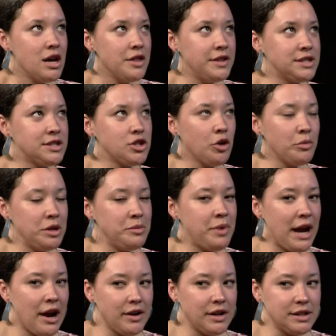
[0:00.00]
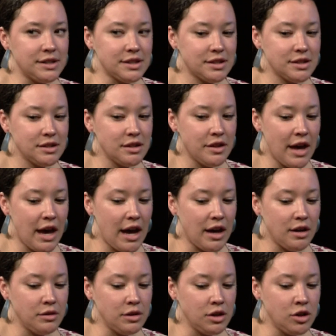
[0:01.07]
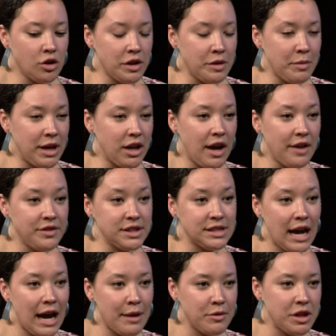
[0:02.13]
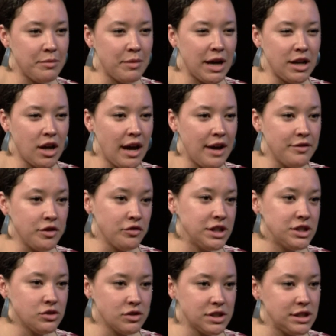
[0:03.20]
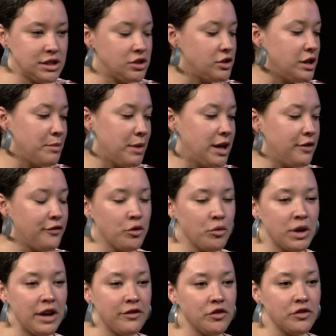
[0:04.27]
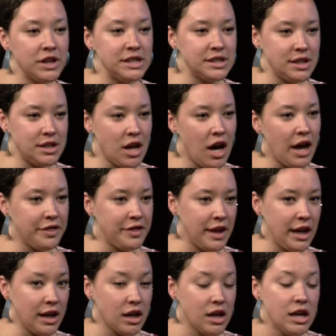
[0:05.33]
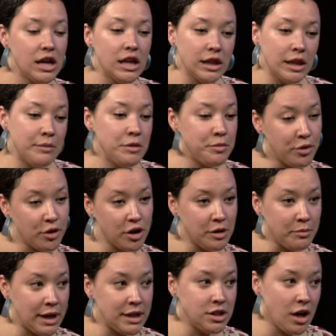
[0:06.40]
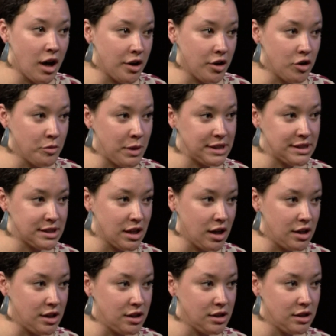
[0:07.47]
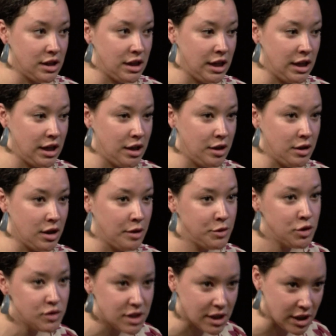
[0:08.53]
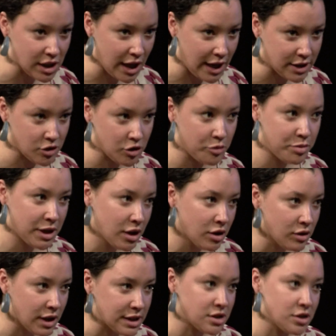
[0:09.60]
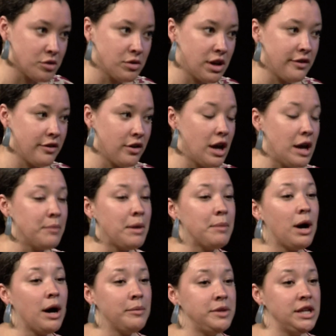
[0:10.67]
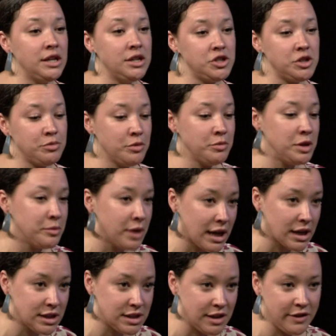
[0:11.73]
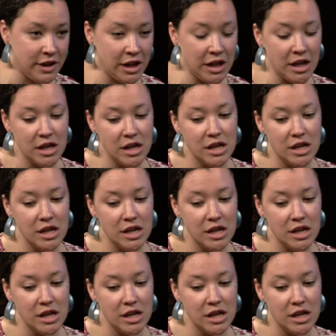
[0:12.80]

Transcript: there's so many parents that you know they might not have the time or they might not have the resources or they might for whatever reason not think let me put my daughter or my son in a music class or a piano lesson mm-hmm. and my mom did she put me in black nativity